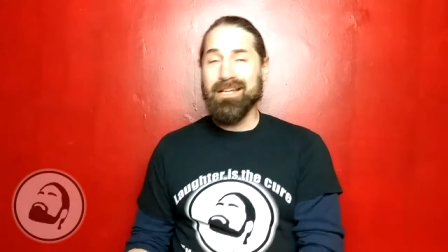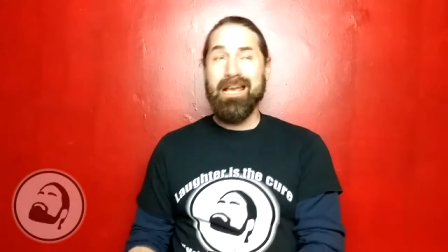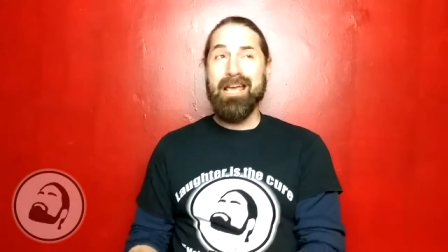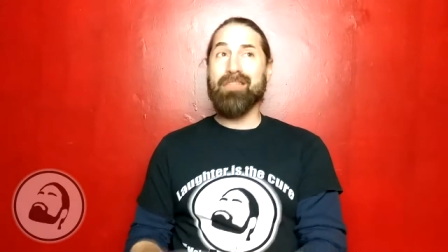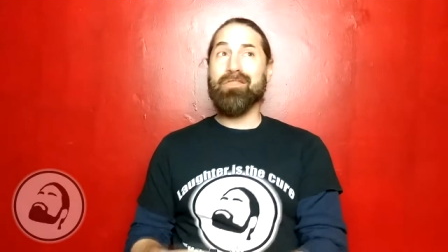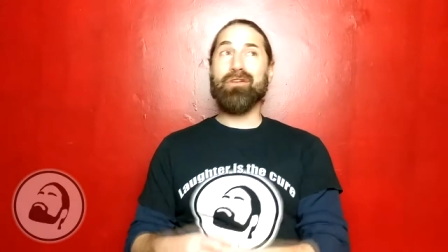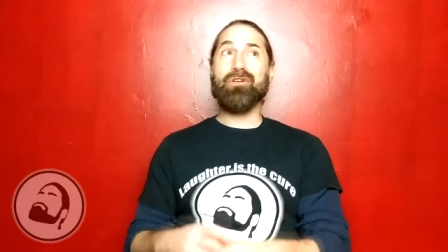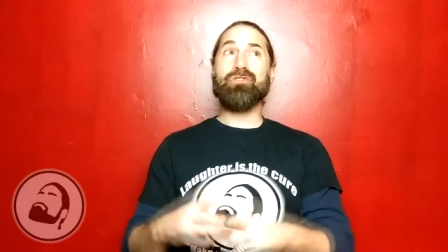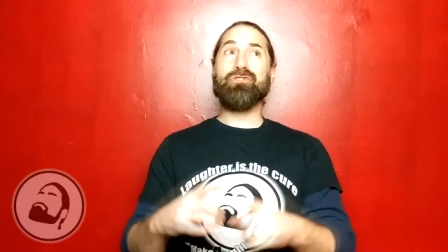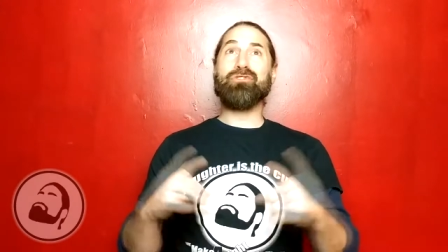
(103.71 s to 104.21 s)

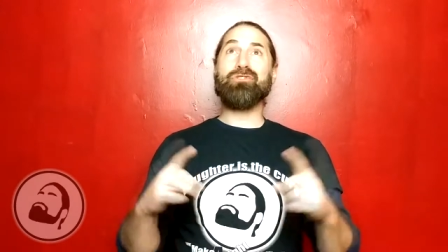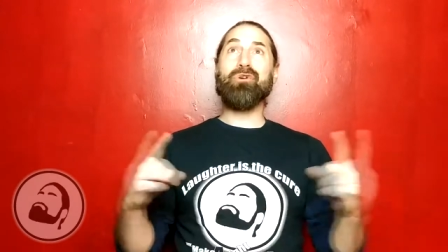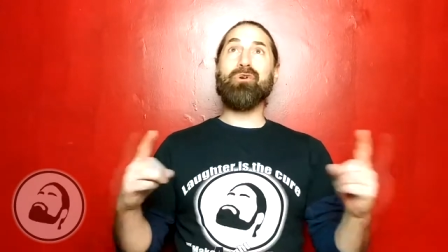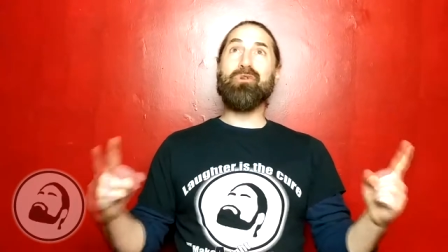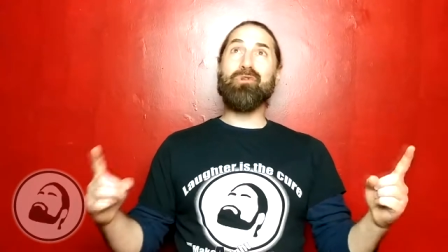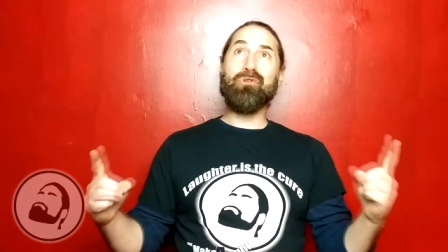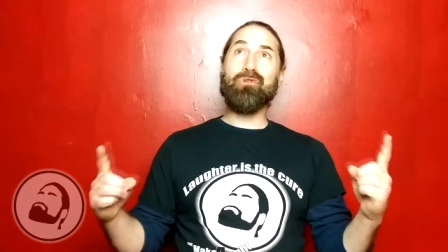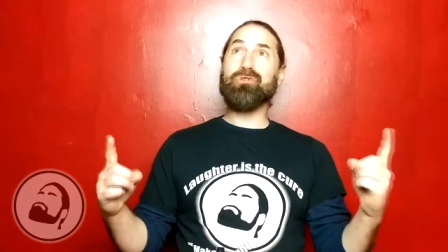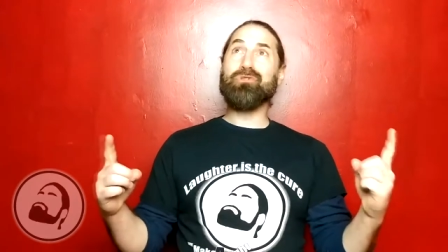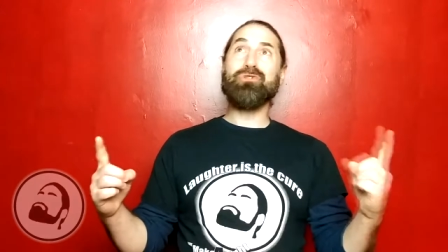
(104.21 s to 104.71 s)
and their
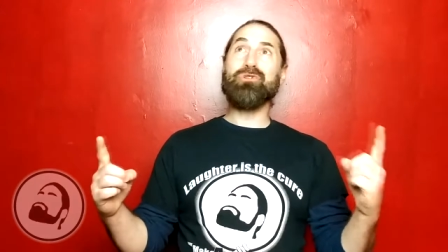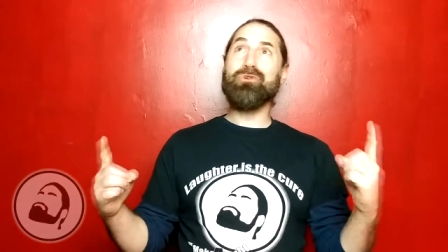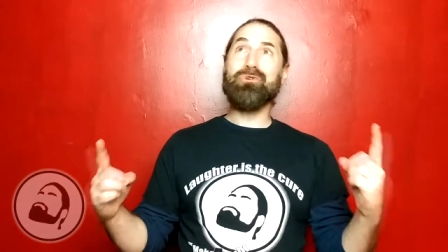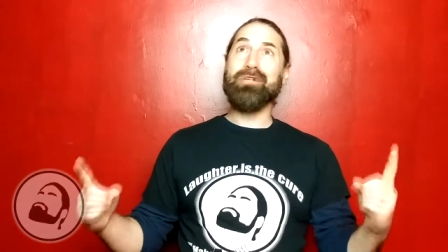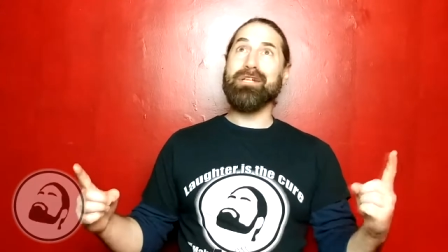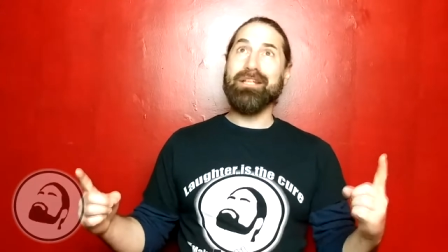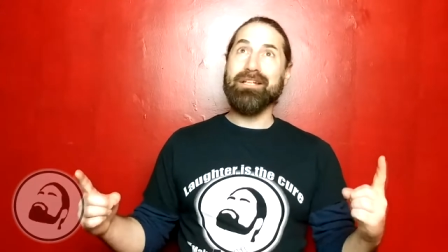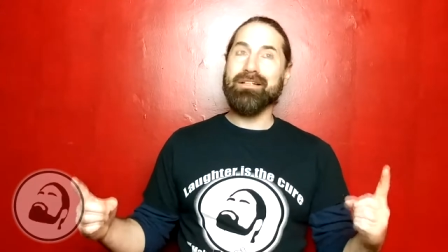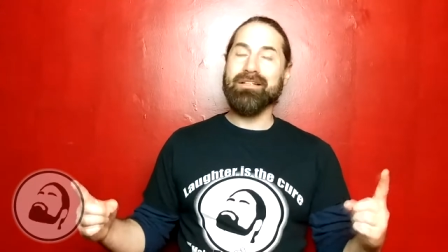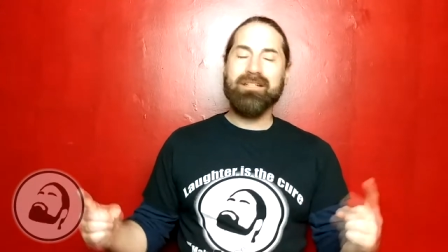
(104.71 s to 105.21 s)
sole
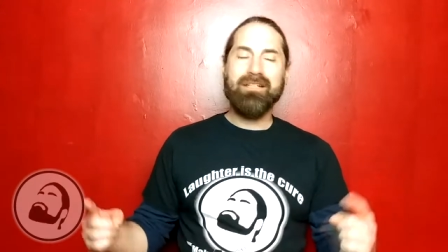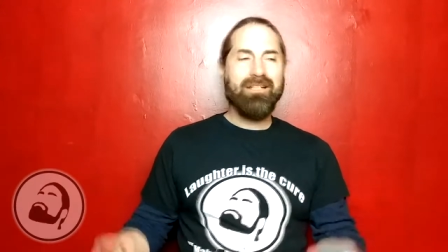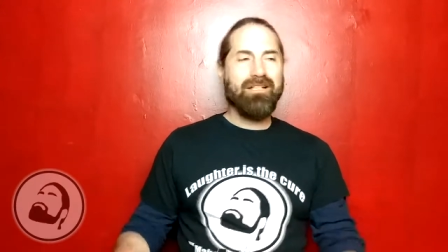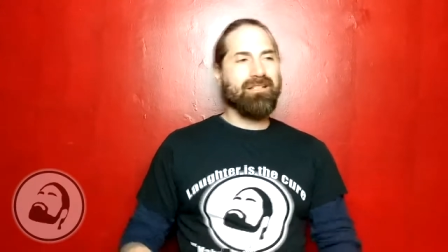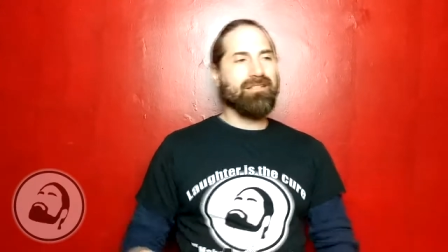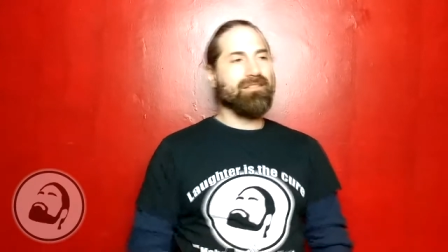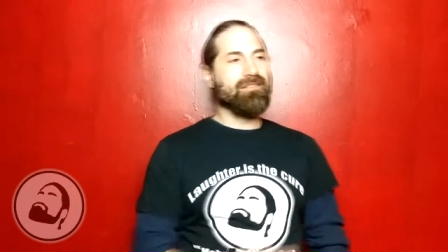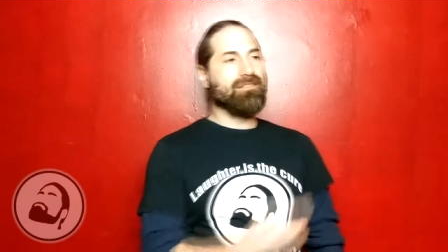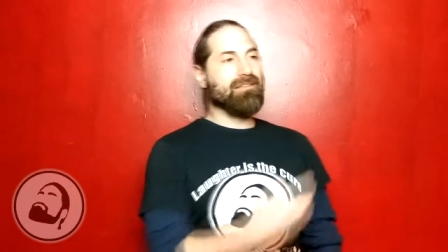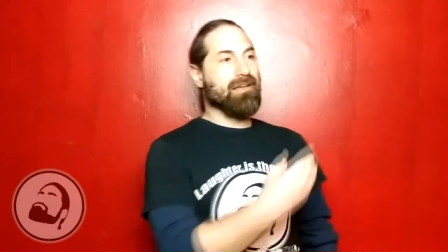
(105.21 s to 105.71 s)
duty
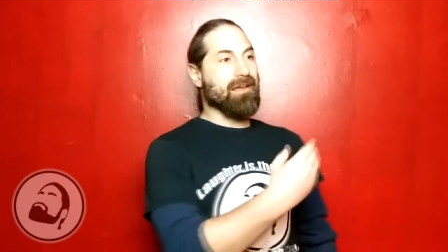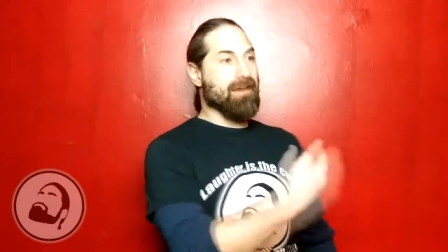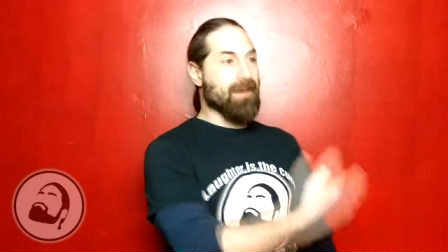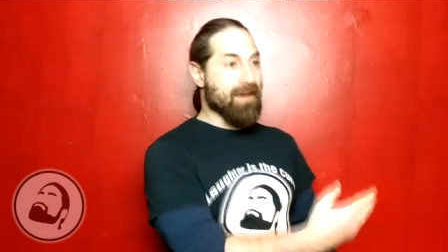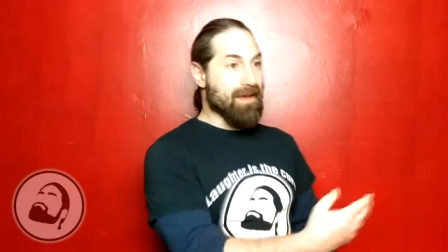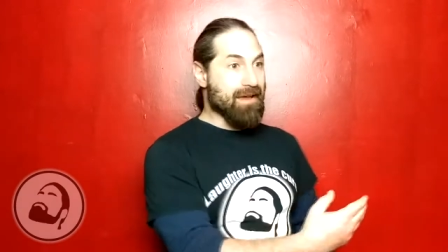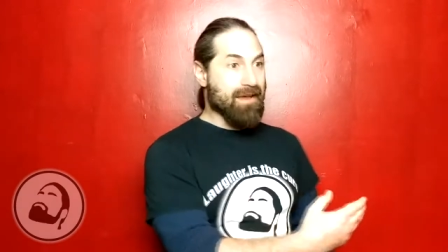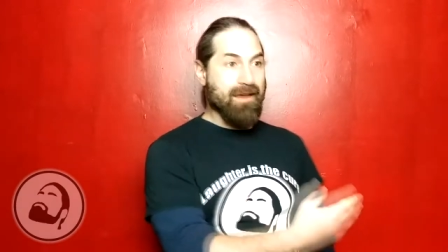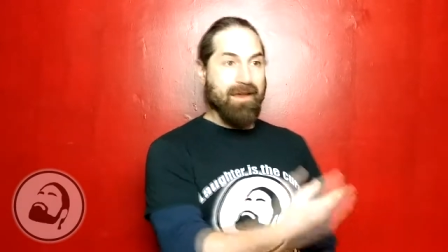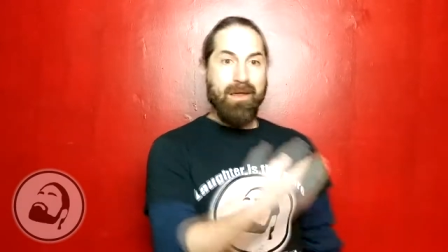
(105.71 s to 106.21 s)
is to say
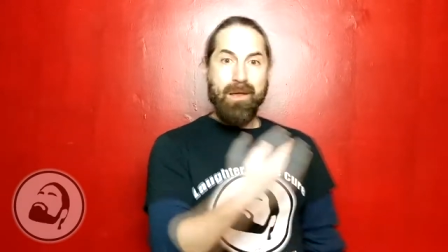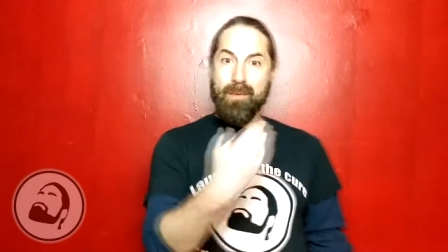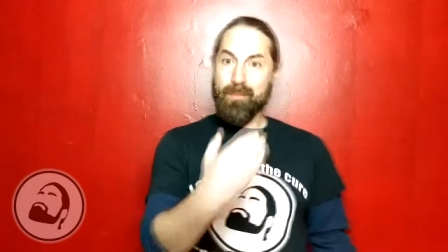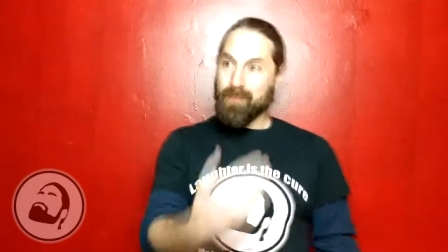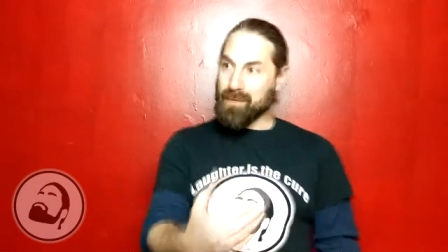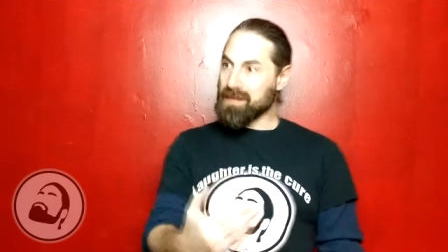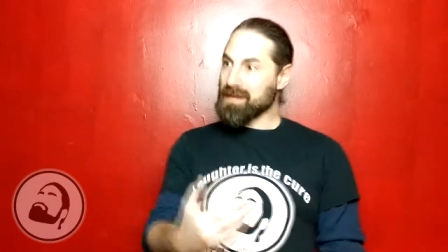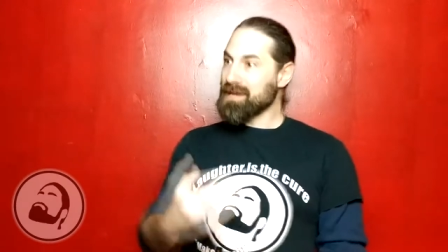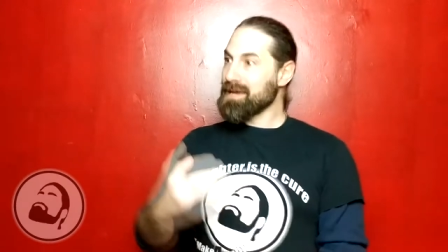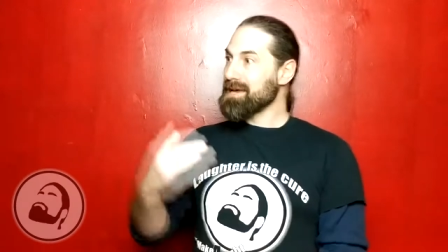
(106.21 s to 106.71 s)
A,
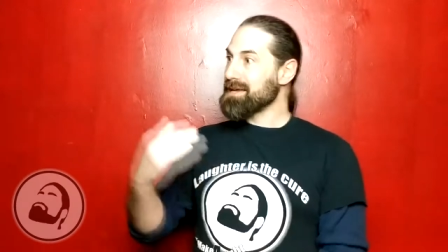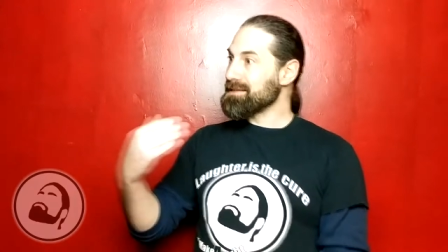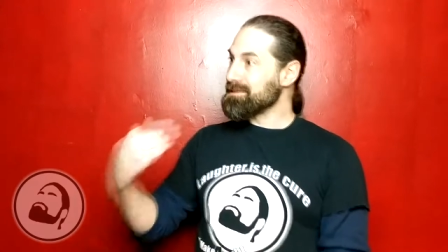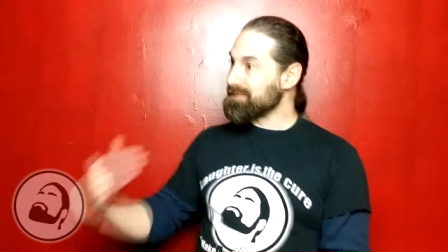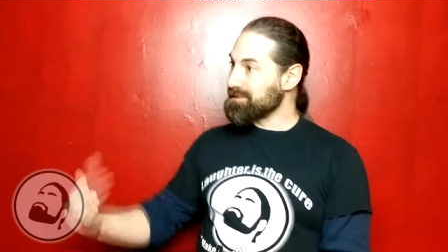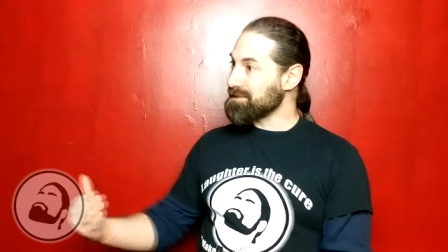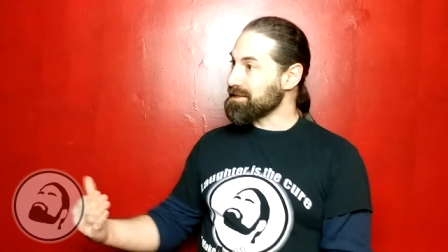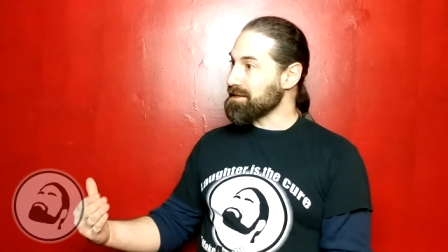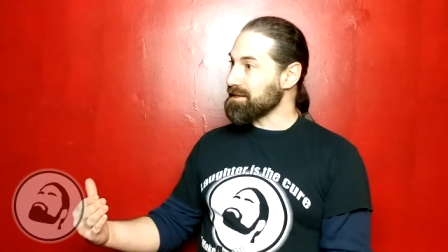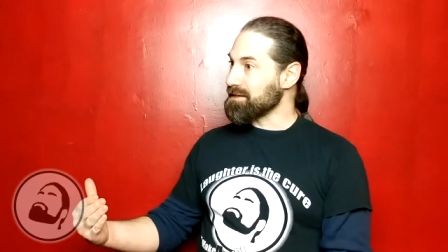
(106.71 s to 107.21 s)
B, and
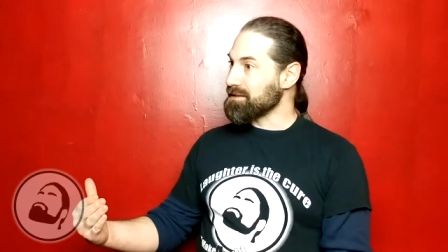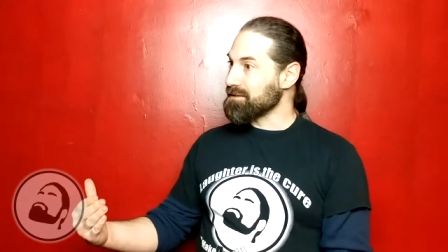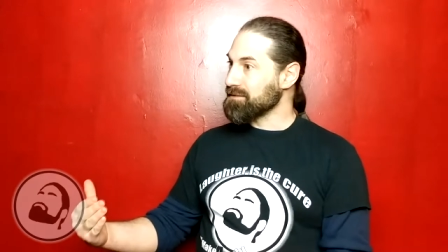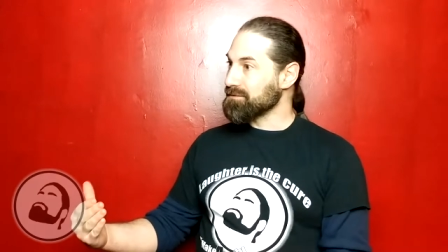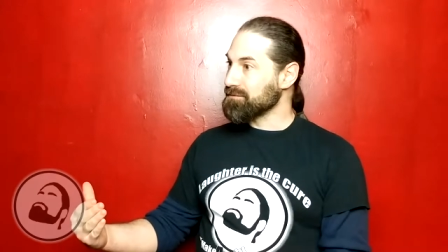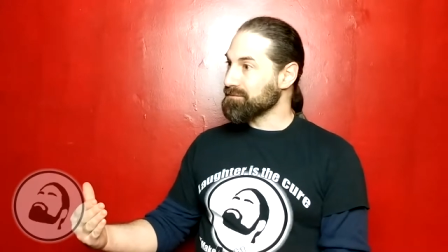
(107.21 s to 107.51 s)
C,